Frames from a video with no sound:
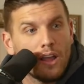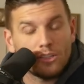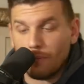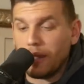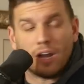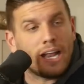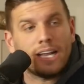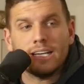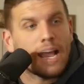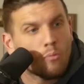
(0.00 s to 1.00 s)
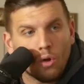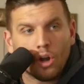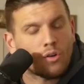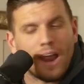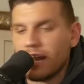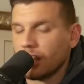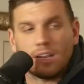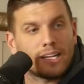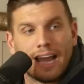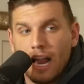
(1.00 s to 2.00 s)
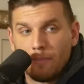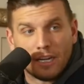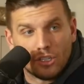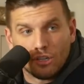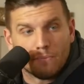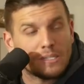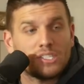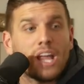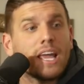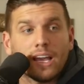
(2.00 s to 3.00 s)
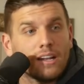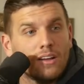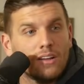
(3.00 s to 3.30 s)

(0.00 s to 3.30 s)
to be on any network or anything like that, I mean, you're mistaken.